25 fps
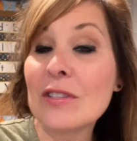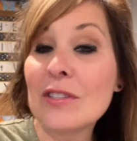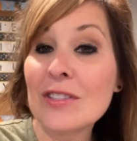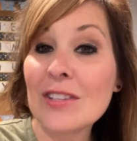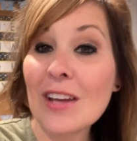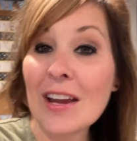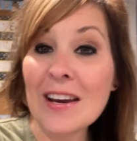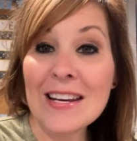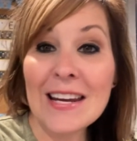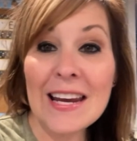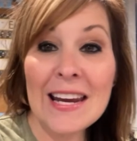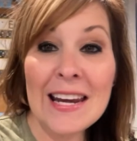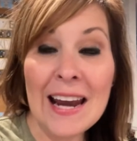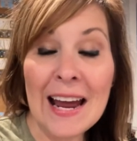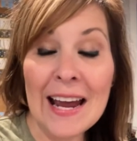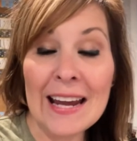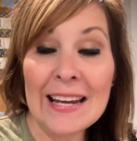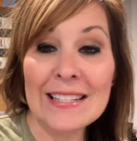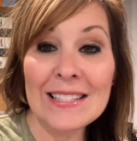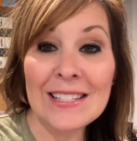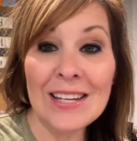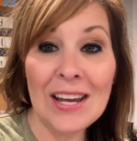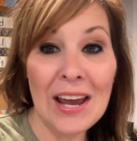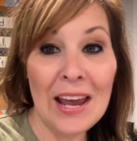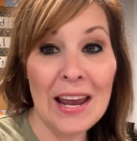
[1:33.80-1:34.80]
Sunday
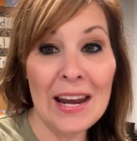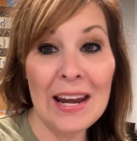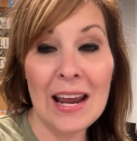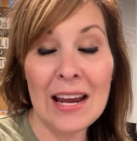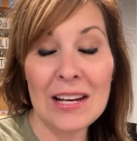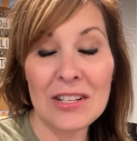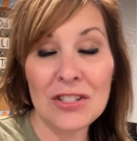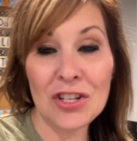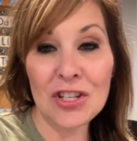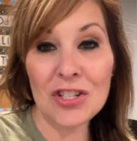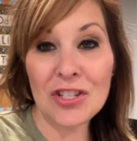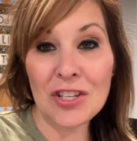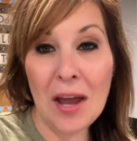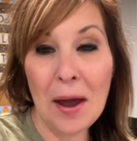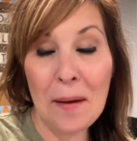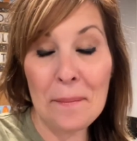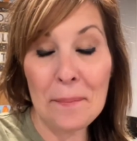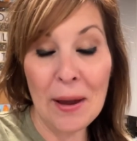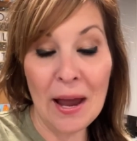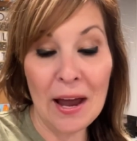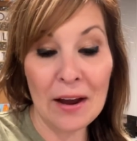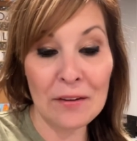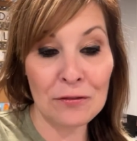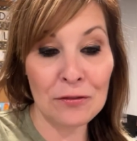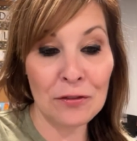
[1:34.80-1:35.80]
night and I just got
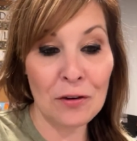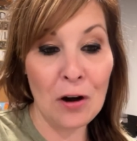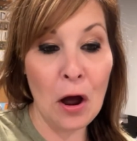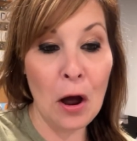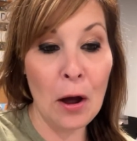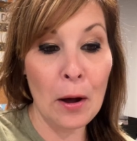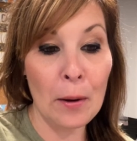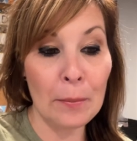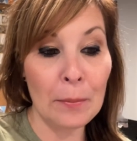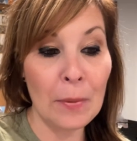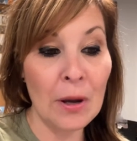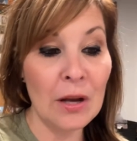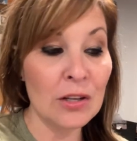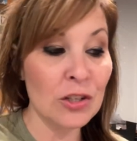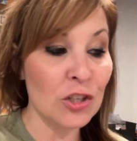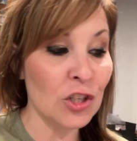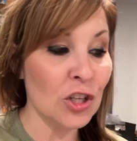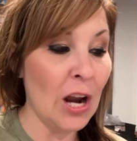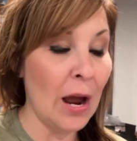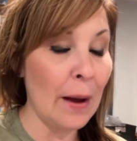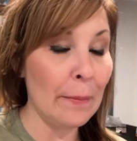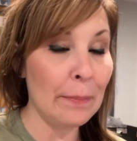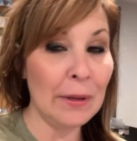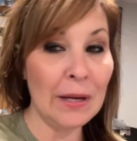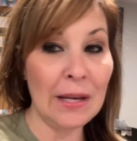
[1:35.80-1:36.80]
back from
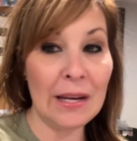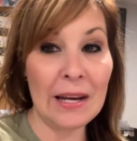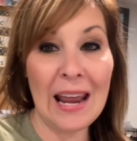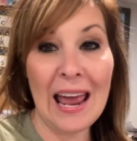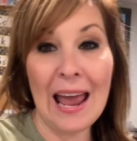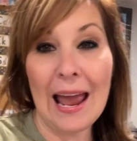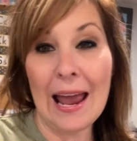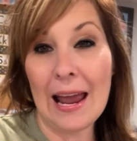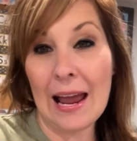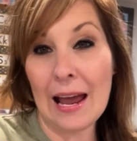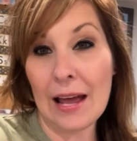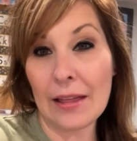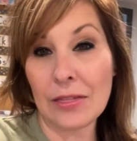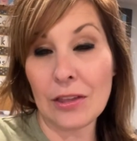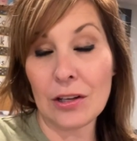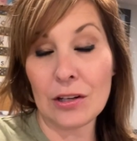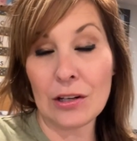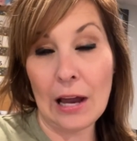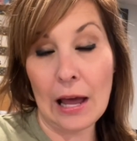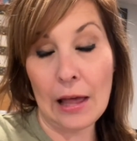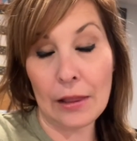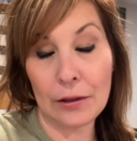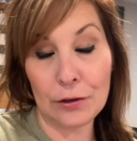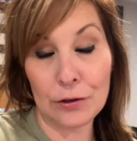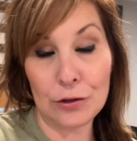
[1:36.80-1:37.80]
shopping at the
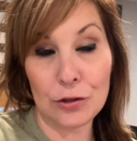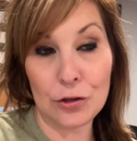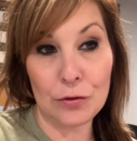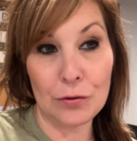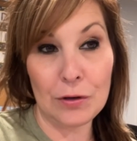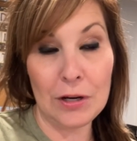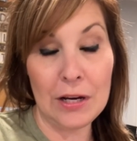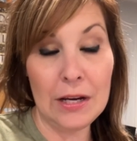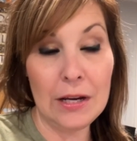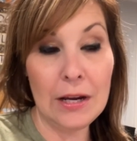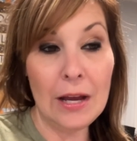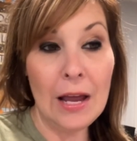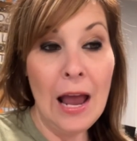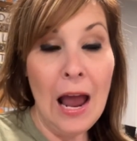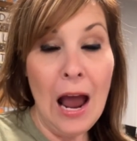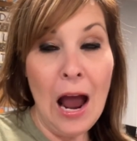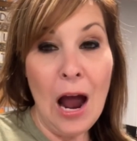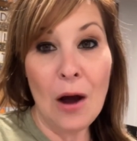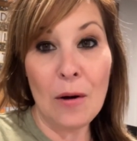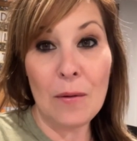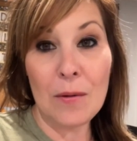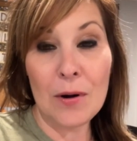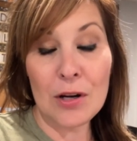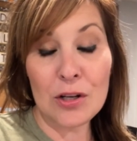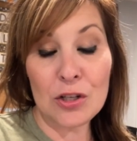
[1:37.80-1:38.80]
Dollar Tree.
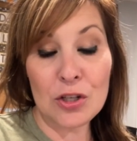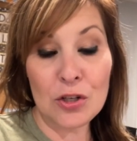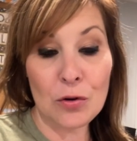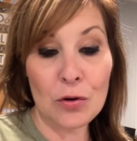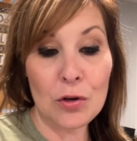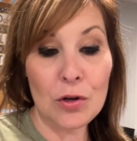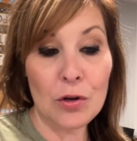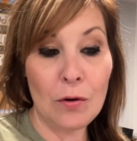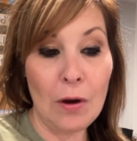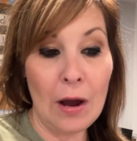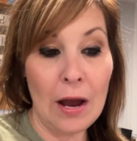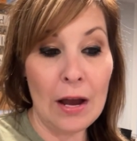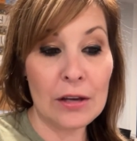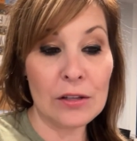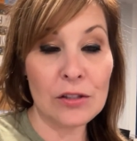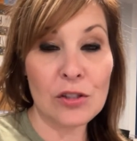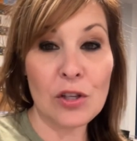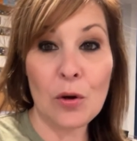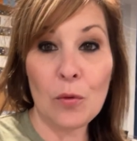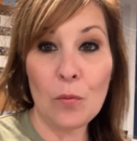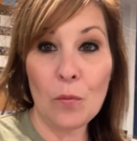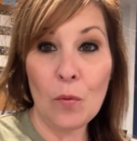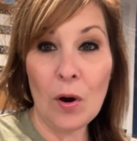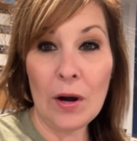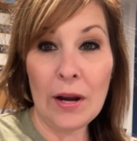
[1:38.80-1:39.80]
I want to show you guys
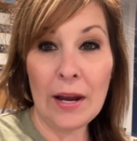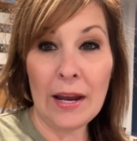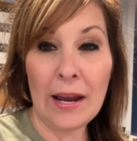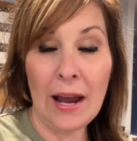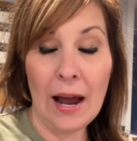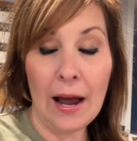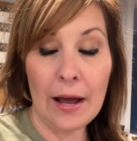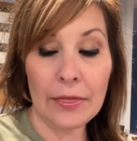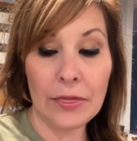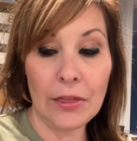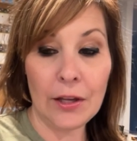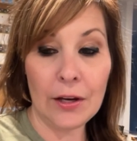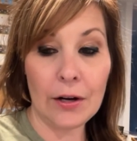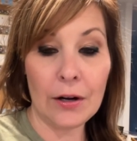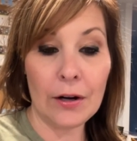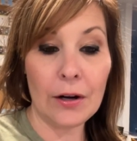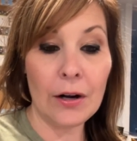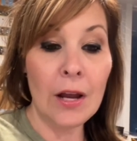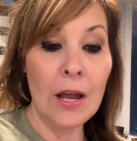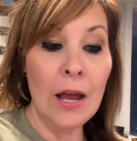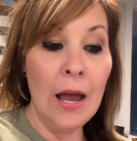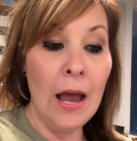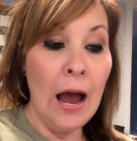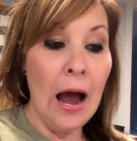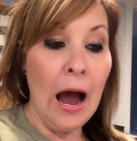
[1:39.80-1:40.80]
what I got there.